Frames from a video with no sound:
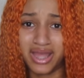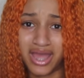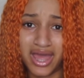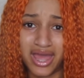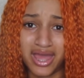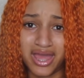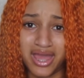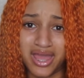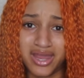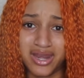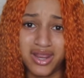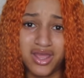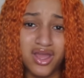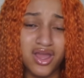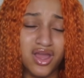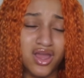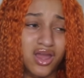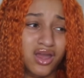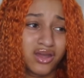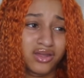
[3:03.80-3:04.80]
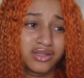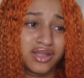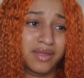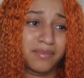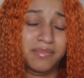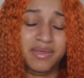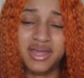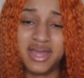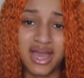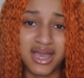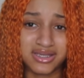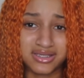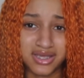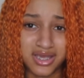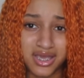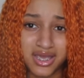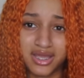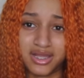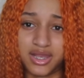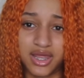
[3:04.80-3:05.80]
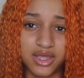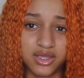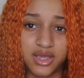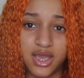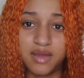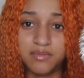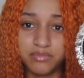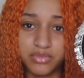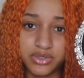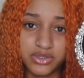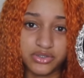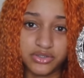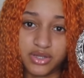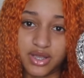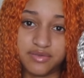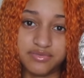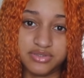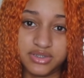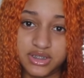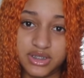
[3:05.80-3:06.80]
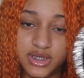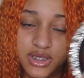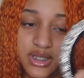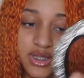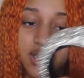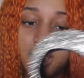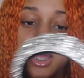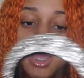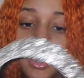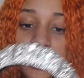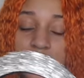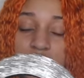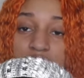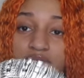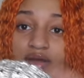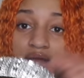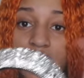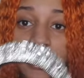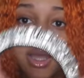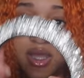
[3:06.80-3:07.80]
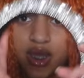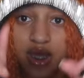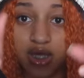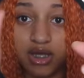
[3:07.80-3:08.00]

head, they big ass head. Like, I'm pretty sure you have seen it, right?